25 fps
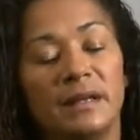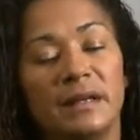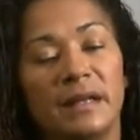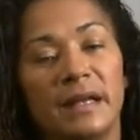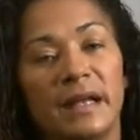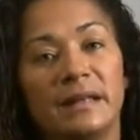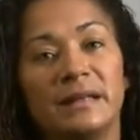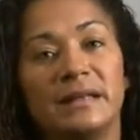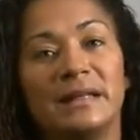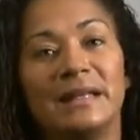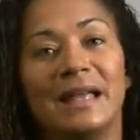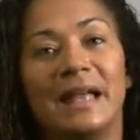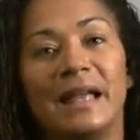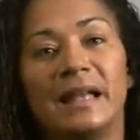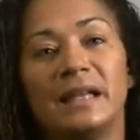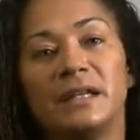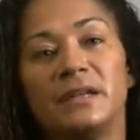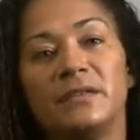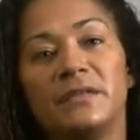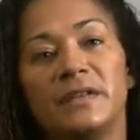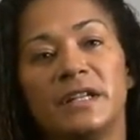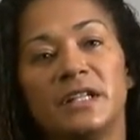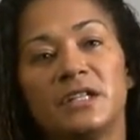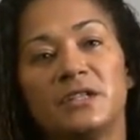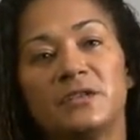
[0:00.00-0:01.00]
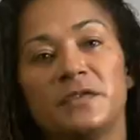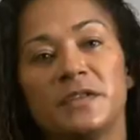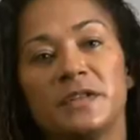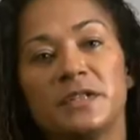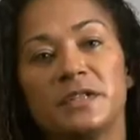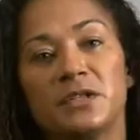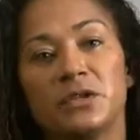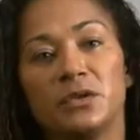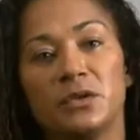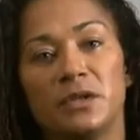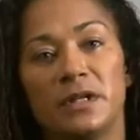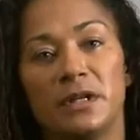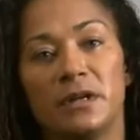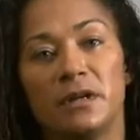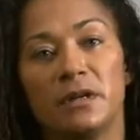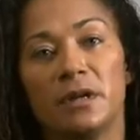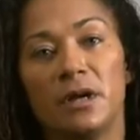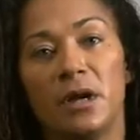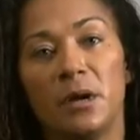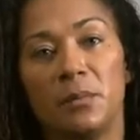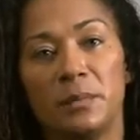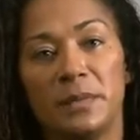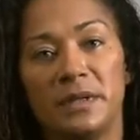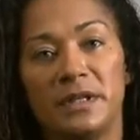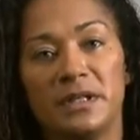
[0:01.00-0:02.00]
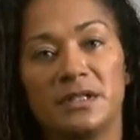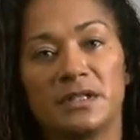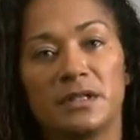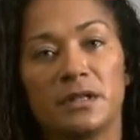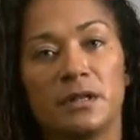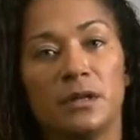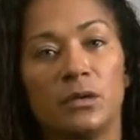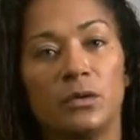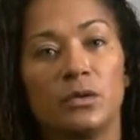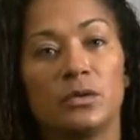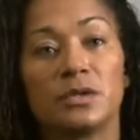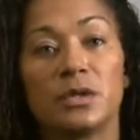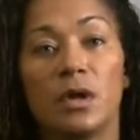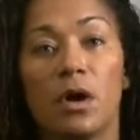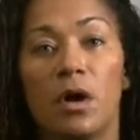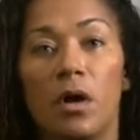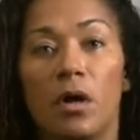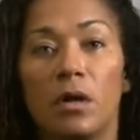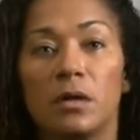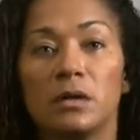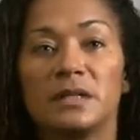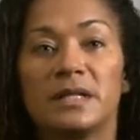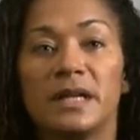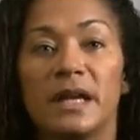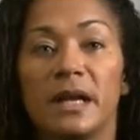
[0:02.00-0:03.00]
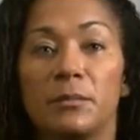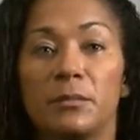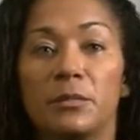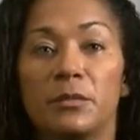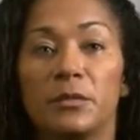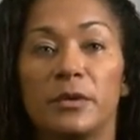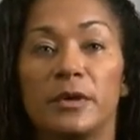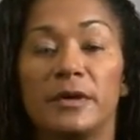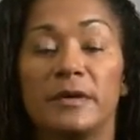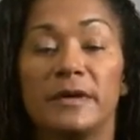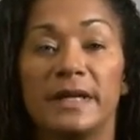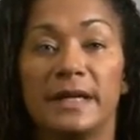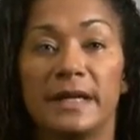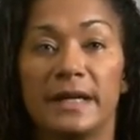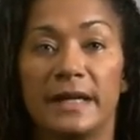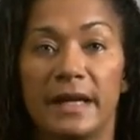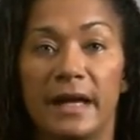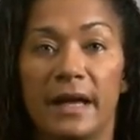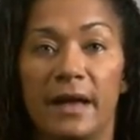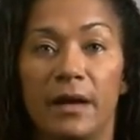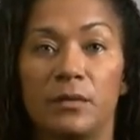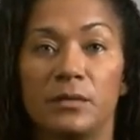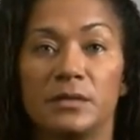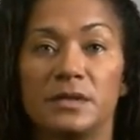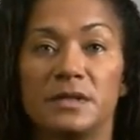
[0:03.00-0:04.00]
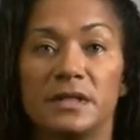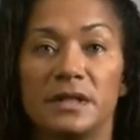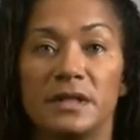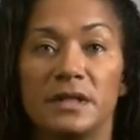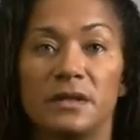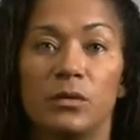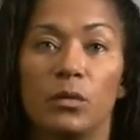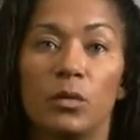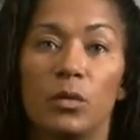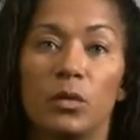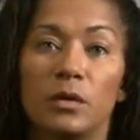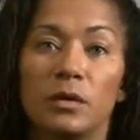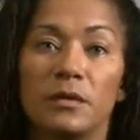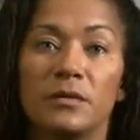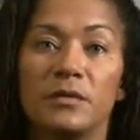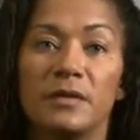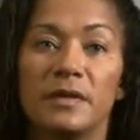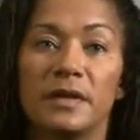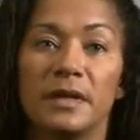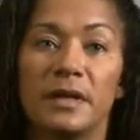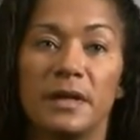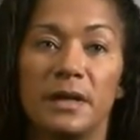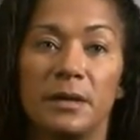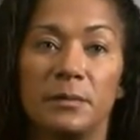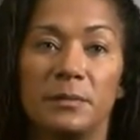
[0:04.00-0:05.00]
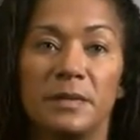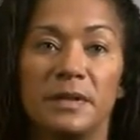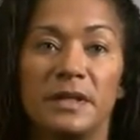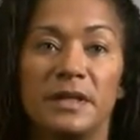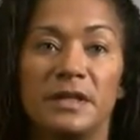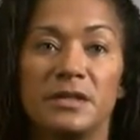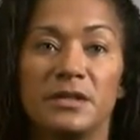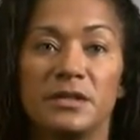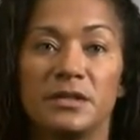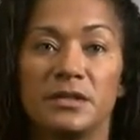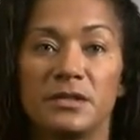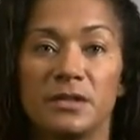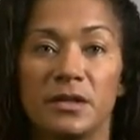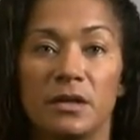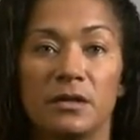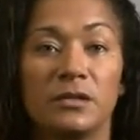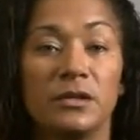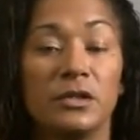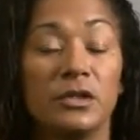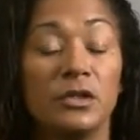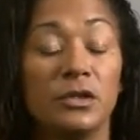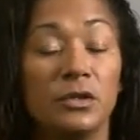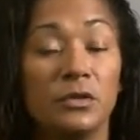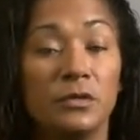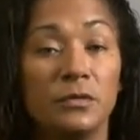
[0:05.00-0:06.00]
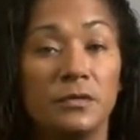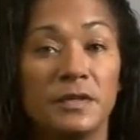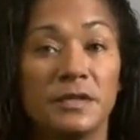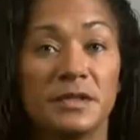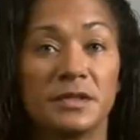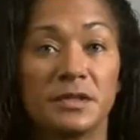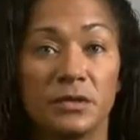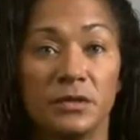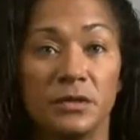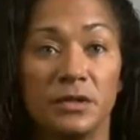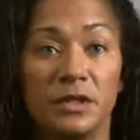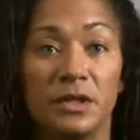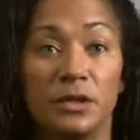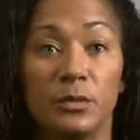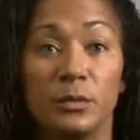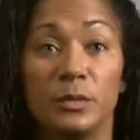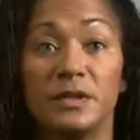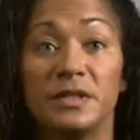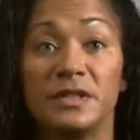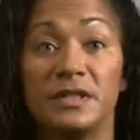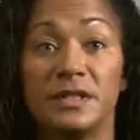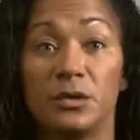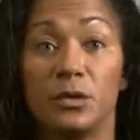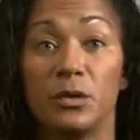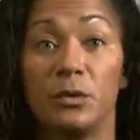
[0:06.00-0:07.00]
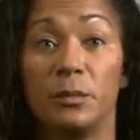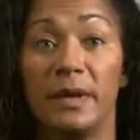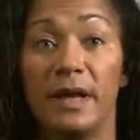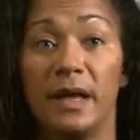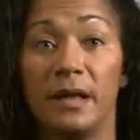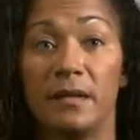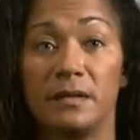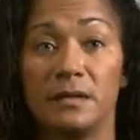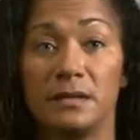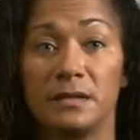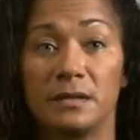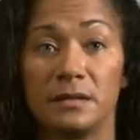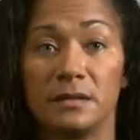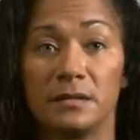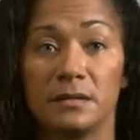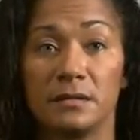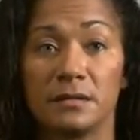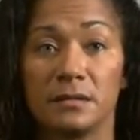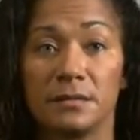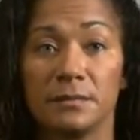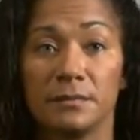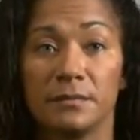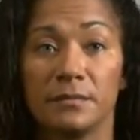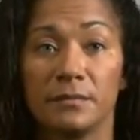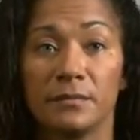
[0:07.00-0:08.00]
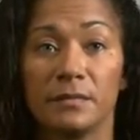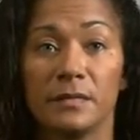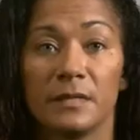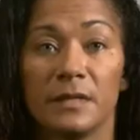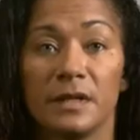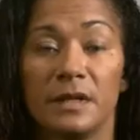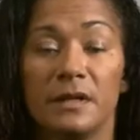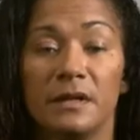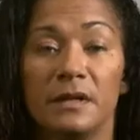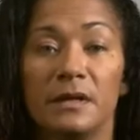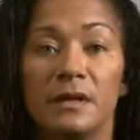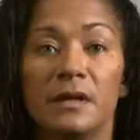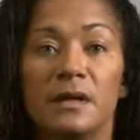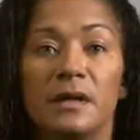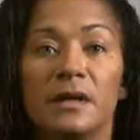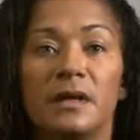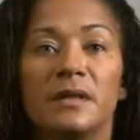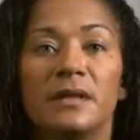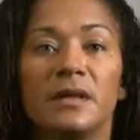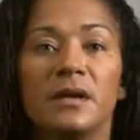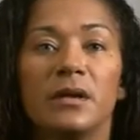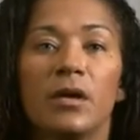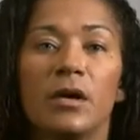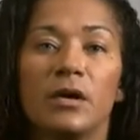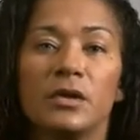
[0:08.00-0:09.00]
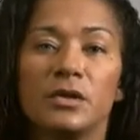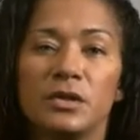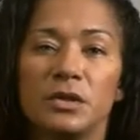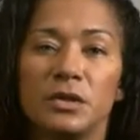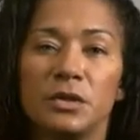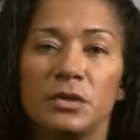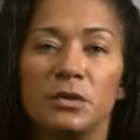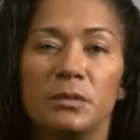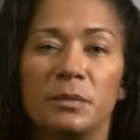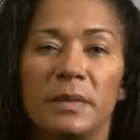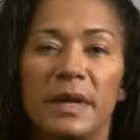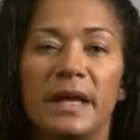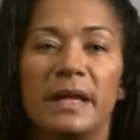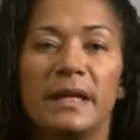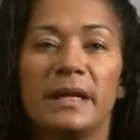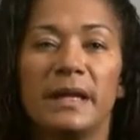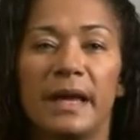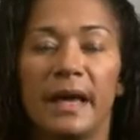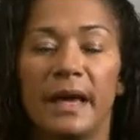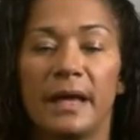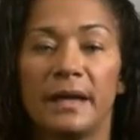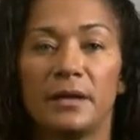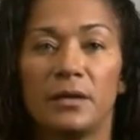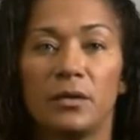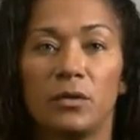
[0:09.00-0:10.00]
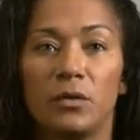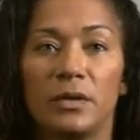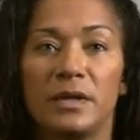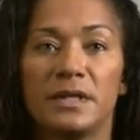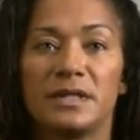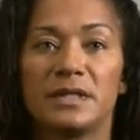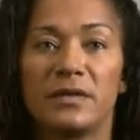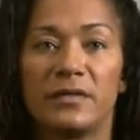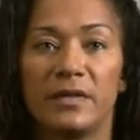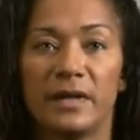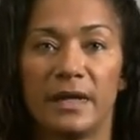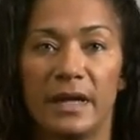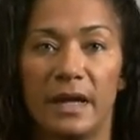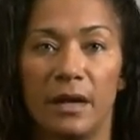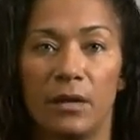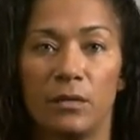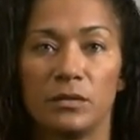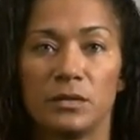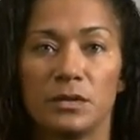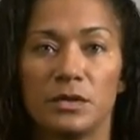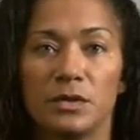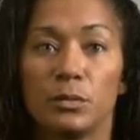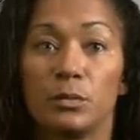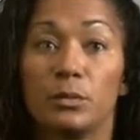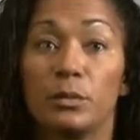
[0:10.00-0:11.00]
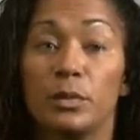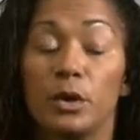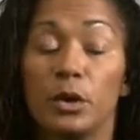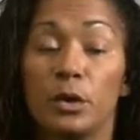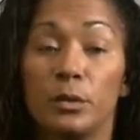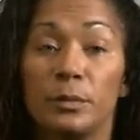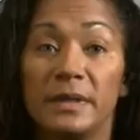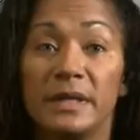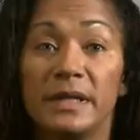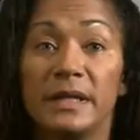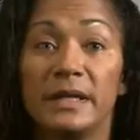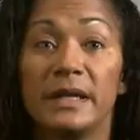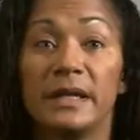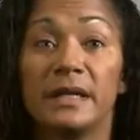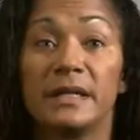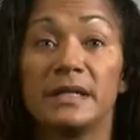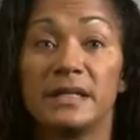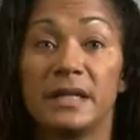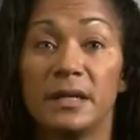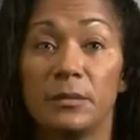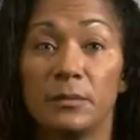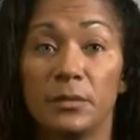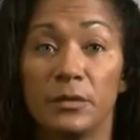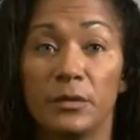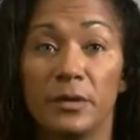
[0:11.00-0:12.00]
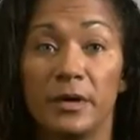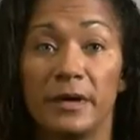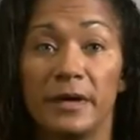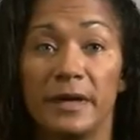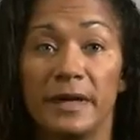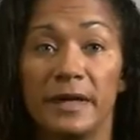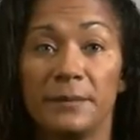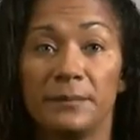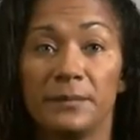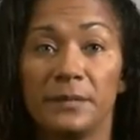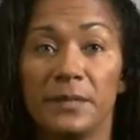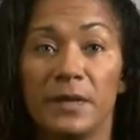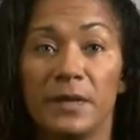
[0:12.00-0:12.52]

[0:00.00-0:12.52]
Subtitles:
At the end of each fiscal year, companies close all temporary accounts in order for the company to start the new fiscal year with zero balances. There are two main categories of accounts, permanent and temporary.